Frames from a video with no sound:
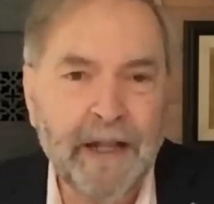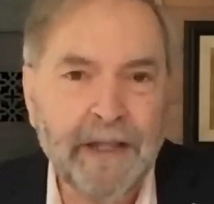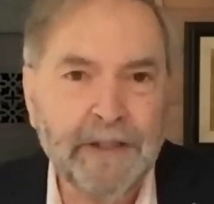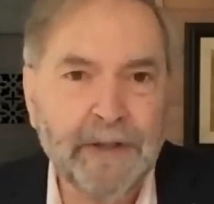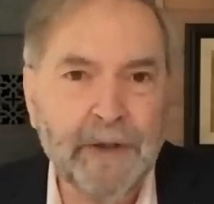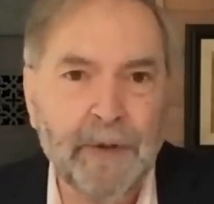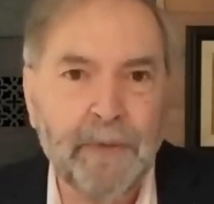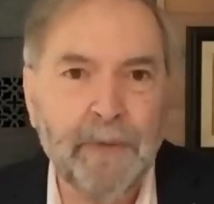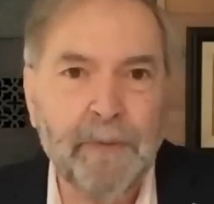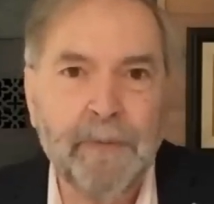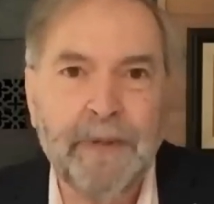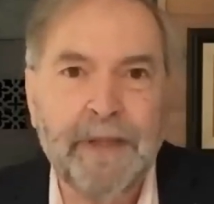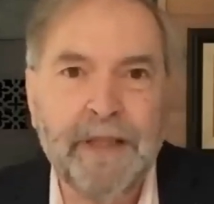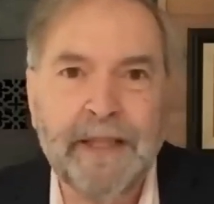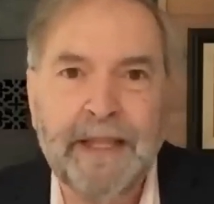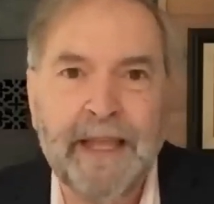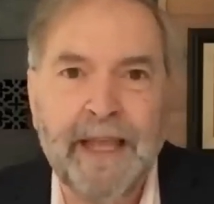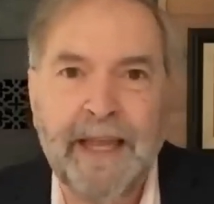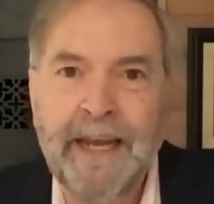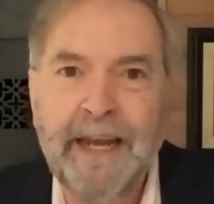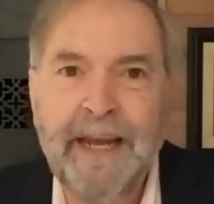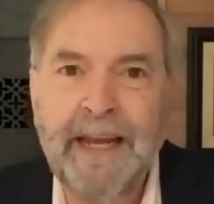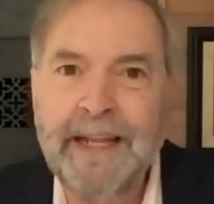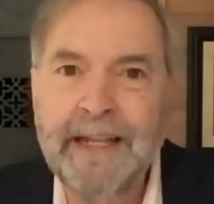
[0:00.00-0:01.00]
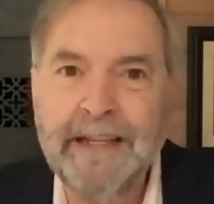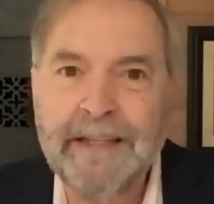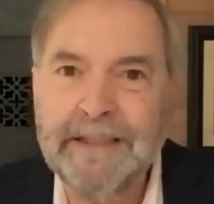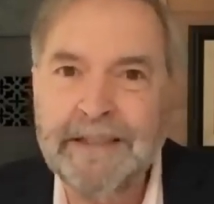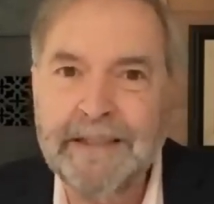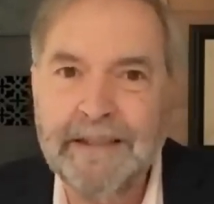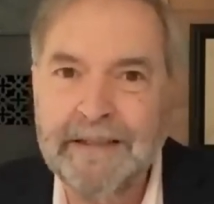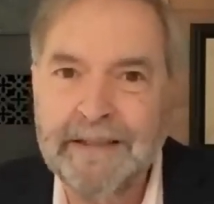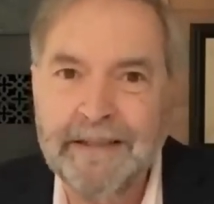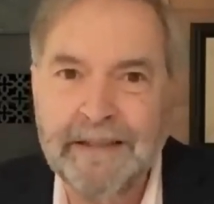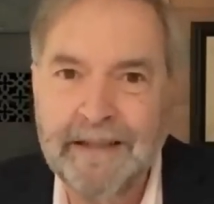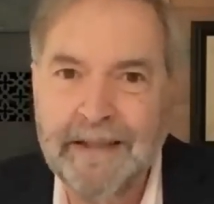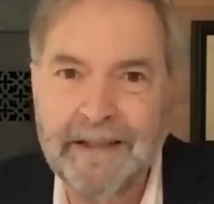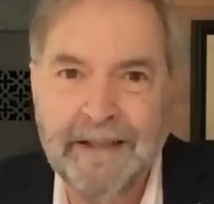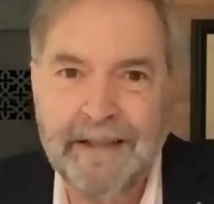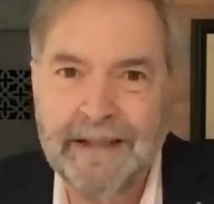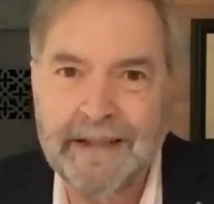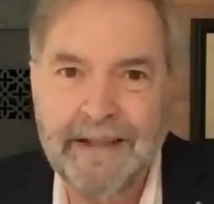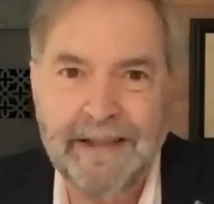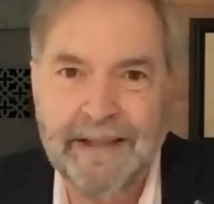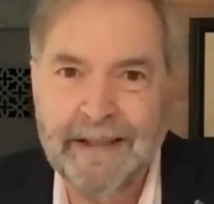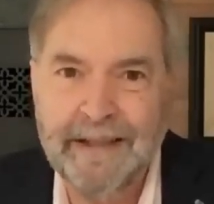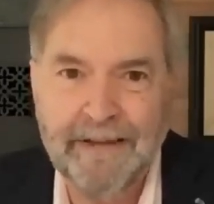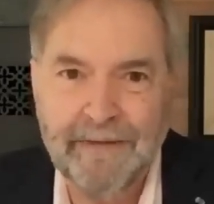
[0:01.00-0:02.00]
So Canadians
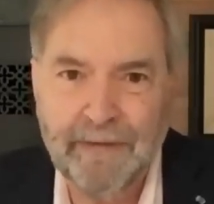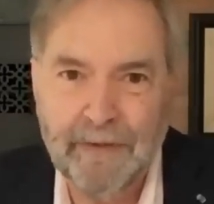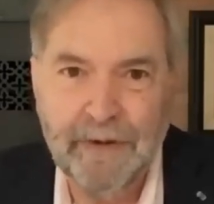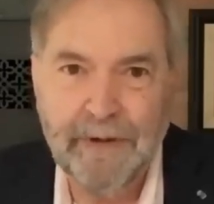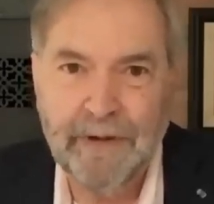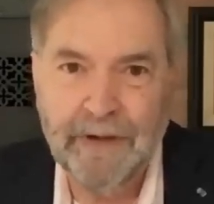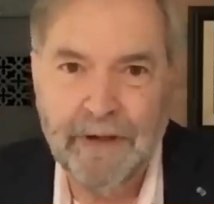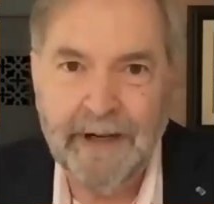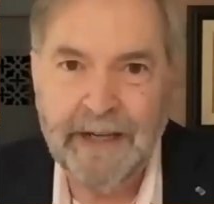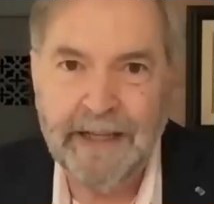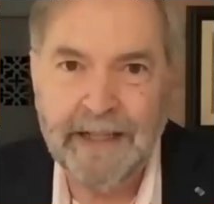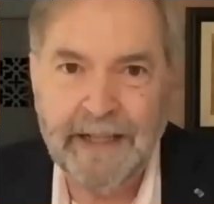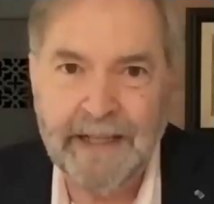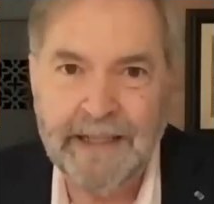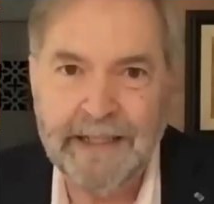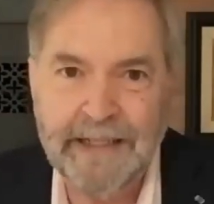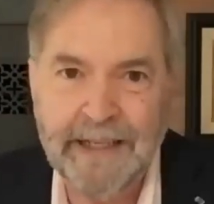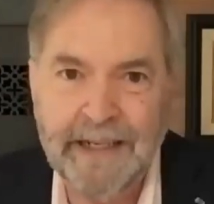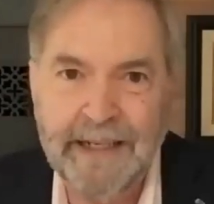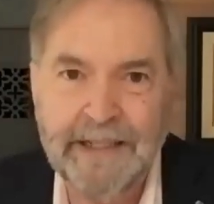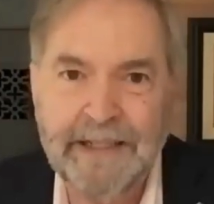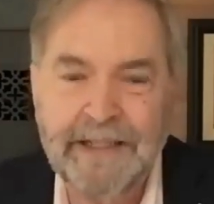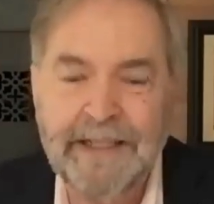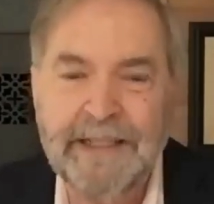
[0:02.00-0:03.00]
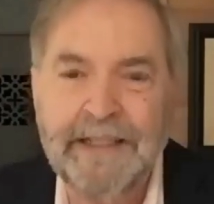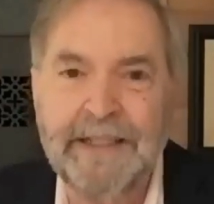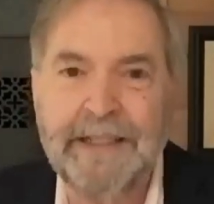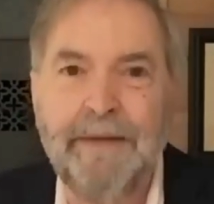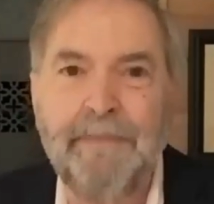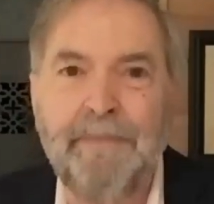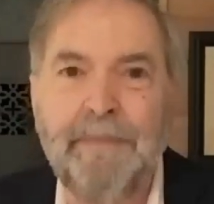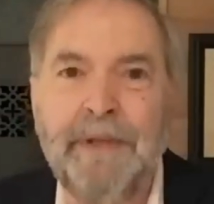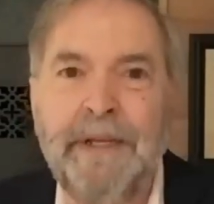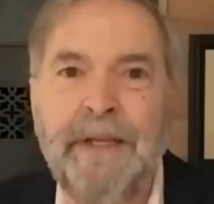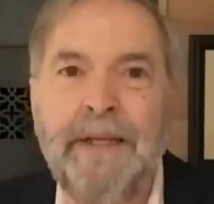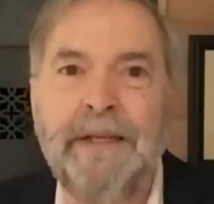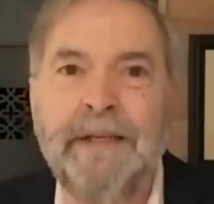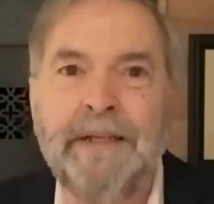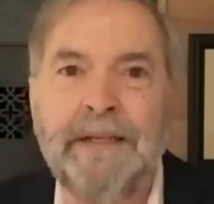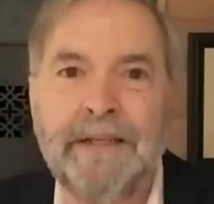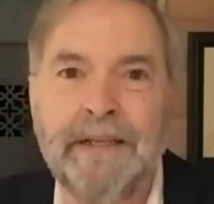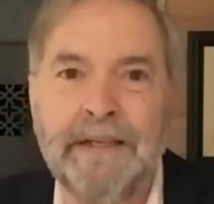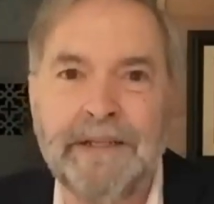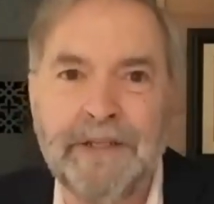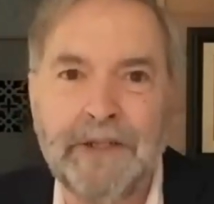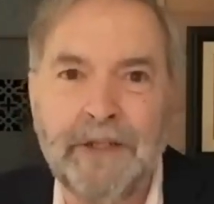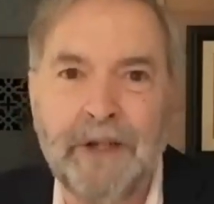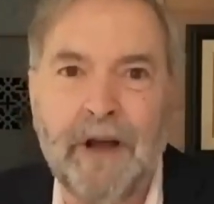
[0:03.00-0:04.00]
look at this and it simply
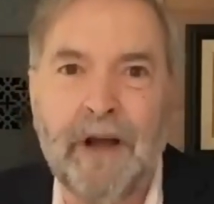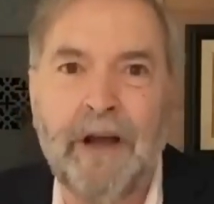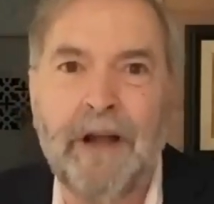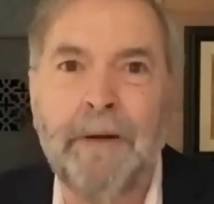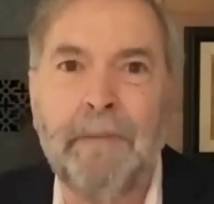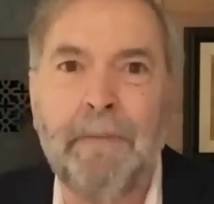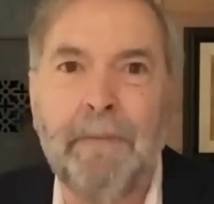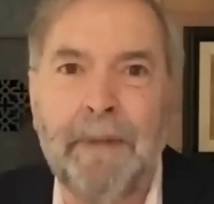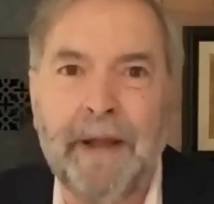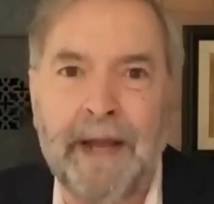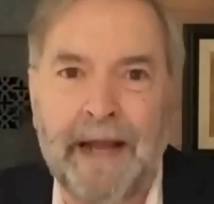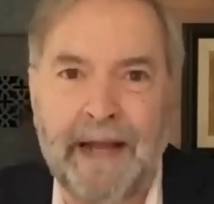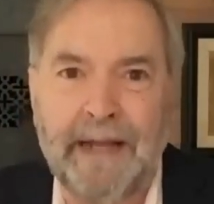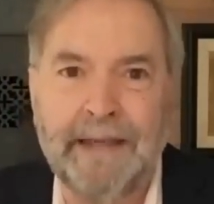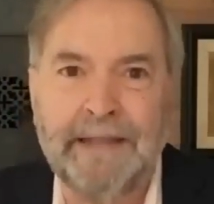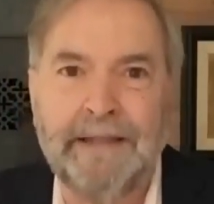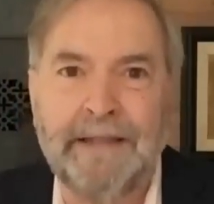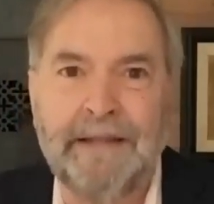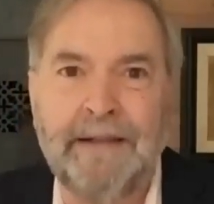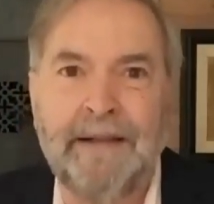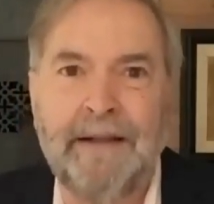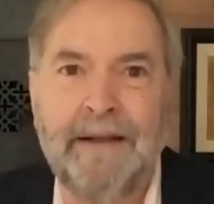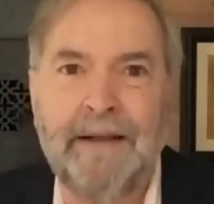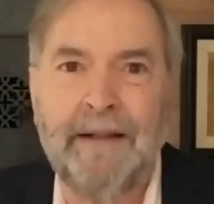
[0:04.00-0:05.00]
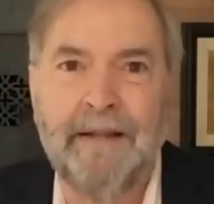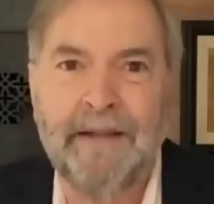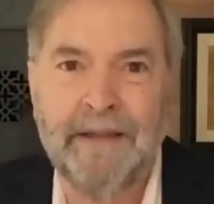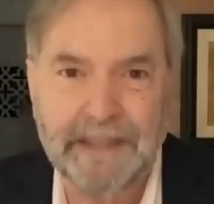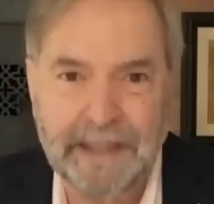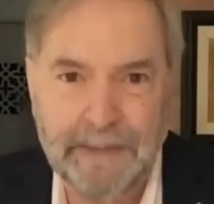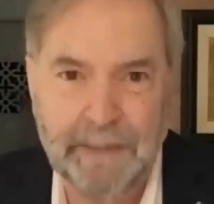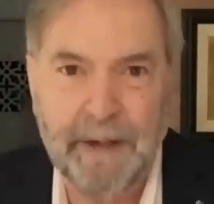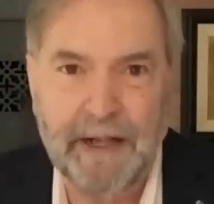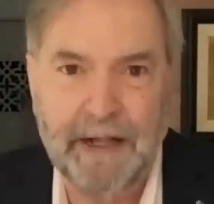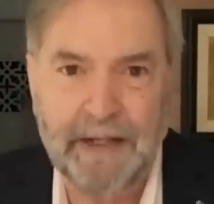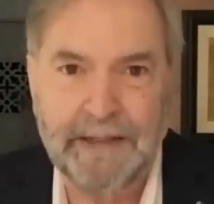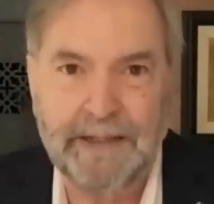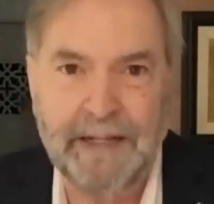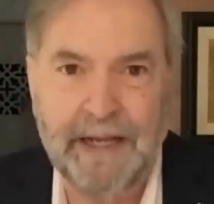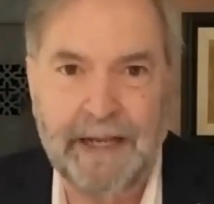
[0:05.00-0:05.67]
does not pass the smell